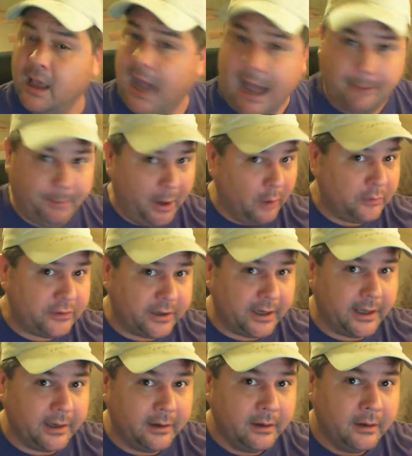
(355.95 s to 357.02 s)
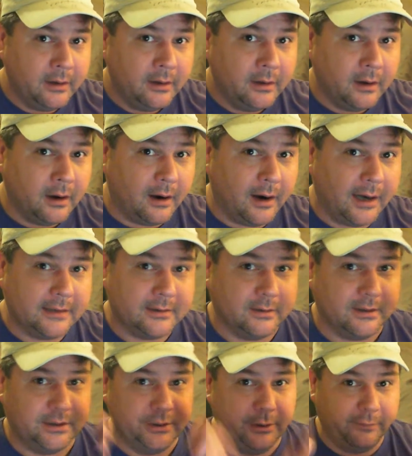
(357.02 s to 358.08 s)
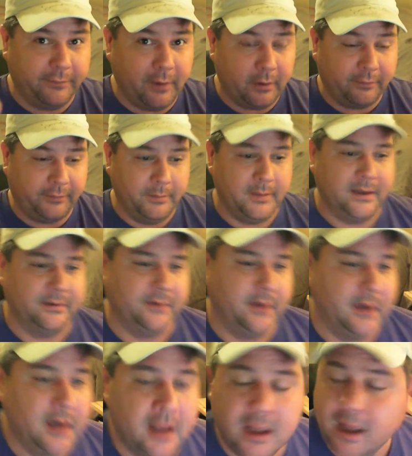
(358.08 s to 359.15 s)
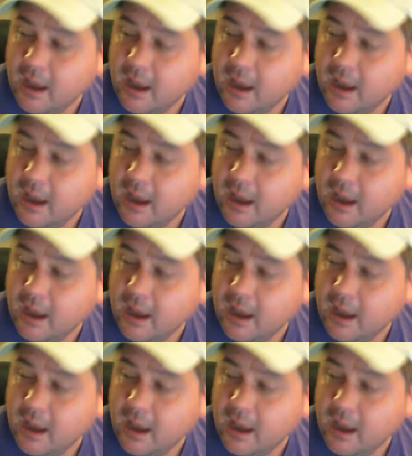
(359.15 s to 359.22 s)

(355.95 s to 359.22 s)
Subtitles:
I posted it. All right, so it's your fault if you missed it.